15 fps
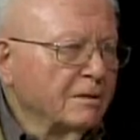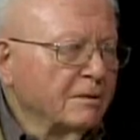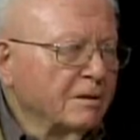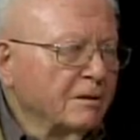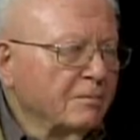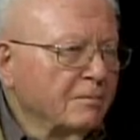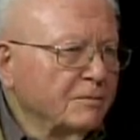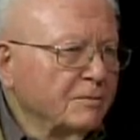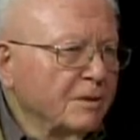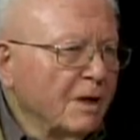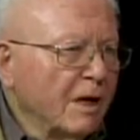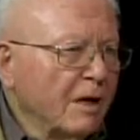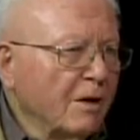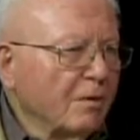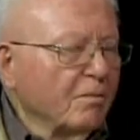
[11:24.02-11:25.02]
um,
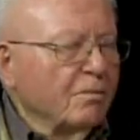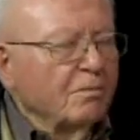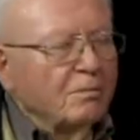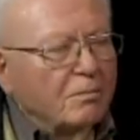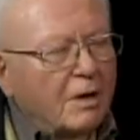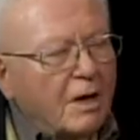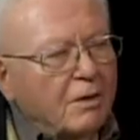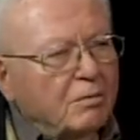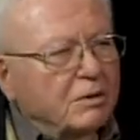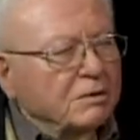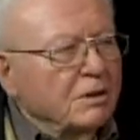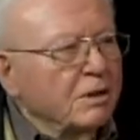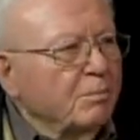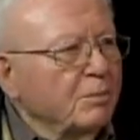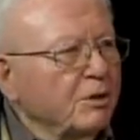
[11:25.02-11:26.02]
I, I was
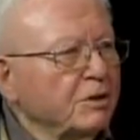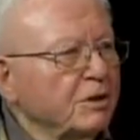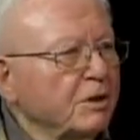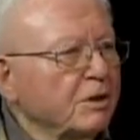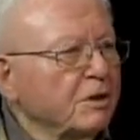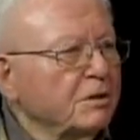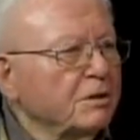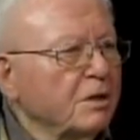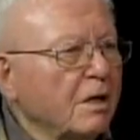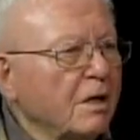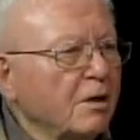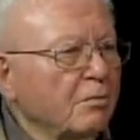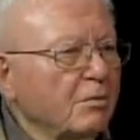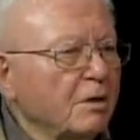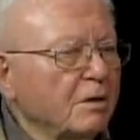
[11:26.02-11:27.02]
at a particular
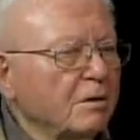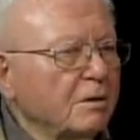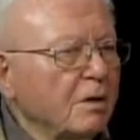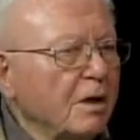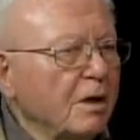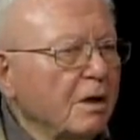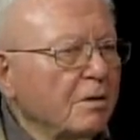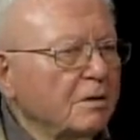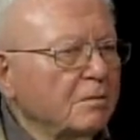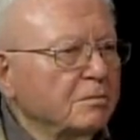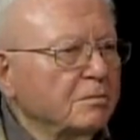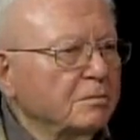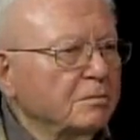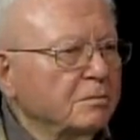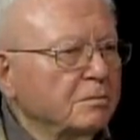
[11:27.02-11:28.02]
time that
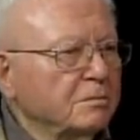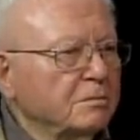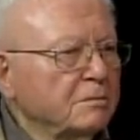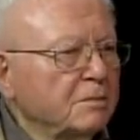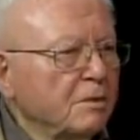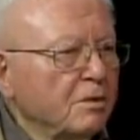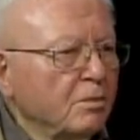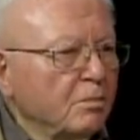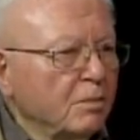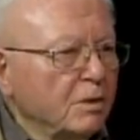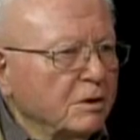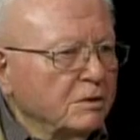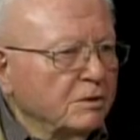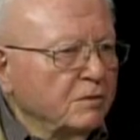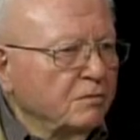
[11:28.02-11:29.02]
um,
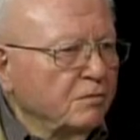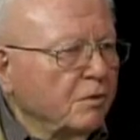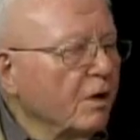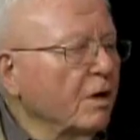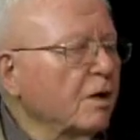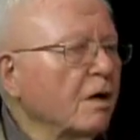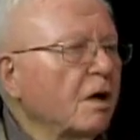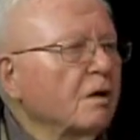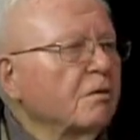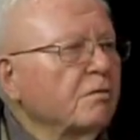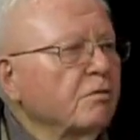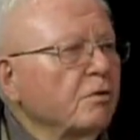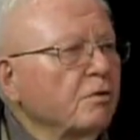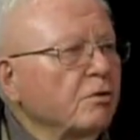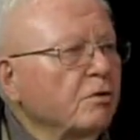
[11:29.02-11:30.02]
was very
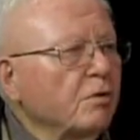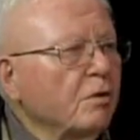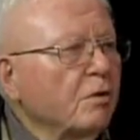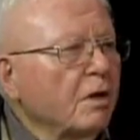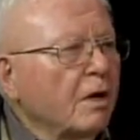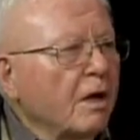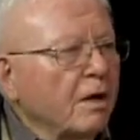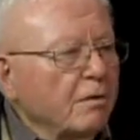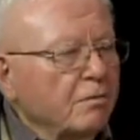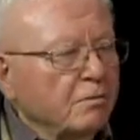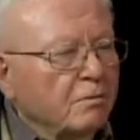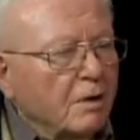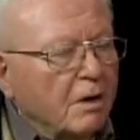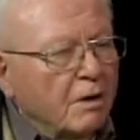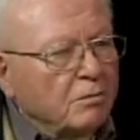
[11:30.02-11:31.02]
controversial.
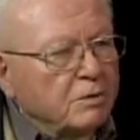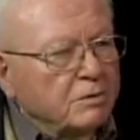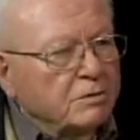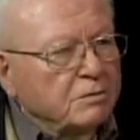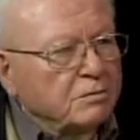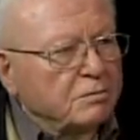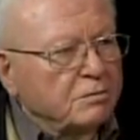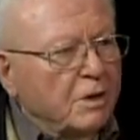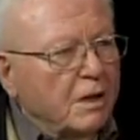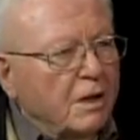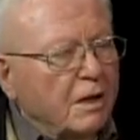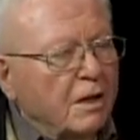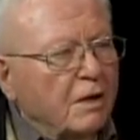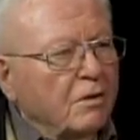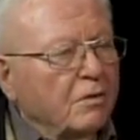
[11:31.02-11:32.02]
Mm-hmm. I, I was
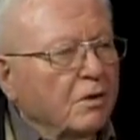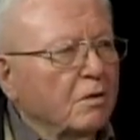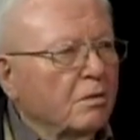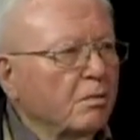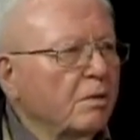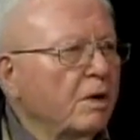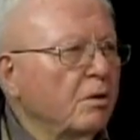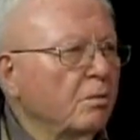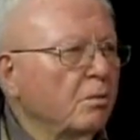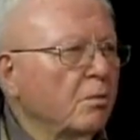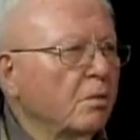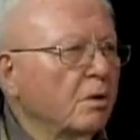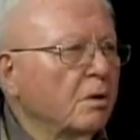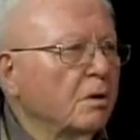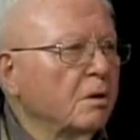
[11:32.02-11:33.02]
uh, in the Korean
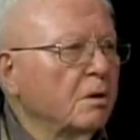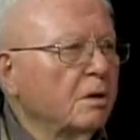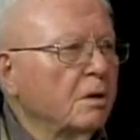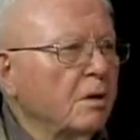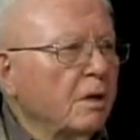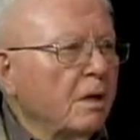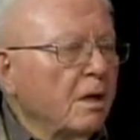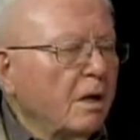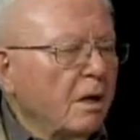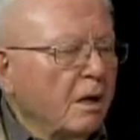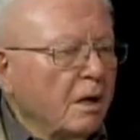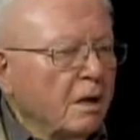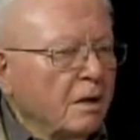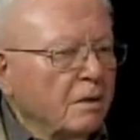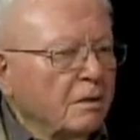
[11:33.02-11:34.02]
War. Yeah.
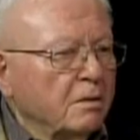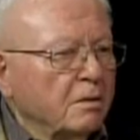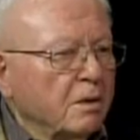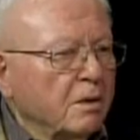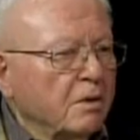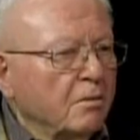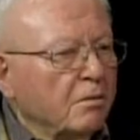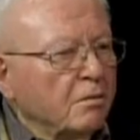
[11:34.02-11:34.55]
And so was uh, my